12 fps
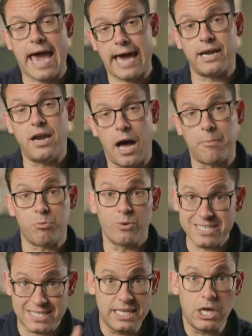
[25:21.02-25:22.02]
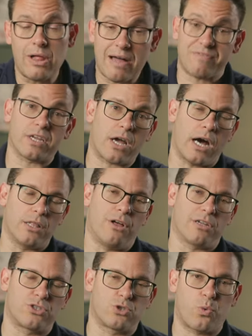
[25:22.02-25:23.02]
added up. We still have to cut
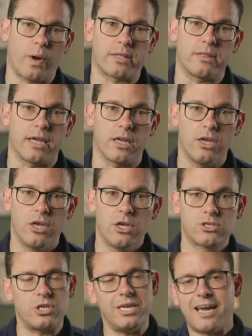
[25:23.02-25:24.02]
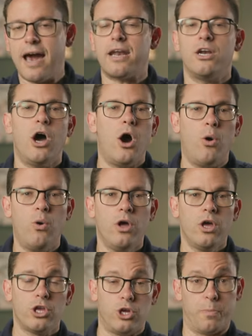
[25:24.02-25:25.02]
losses quickly. So you got to know
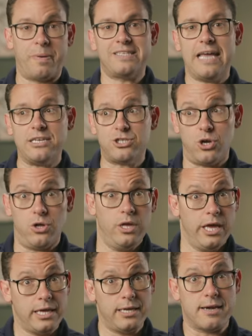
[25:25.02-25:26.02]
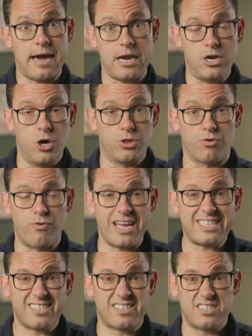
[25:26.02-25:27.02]
your potential. You got to know the
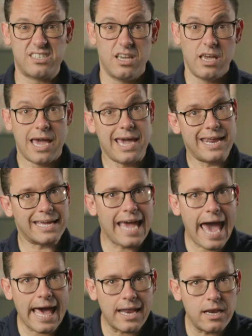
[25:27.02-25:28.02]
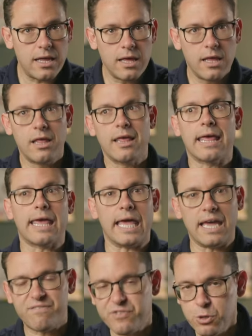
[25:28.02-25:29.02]
risks. And again,
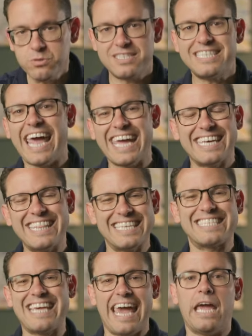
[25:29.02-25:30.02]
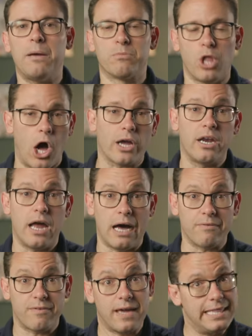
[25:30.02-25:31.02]
if you stay in this game long
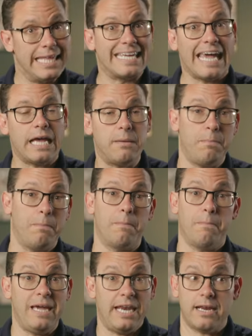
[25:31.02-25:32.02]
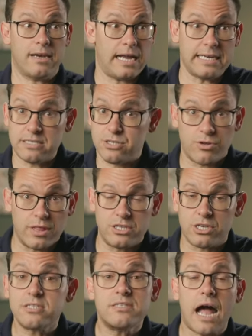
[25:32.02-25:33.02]
enough, in the game meaning not necessarily
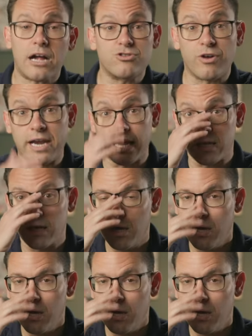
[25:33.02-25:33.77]
just stock trading,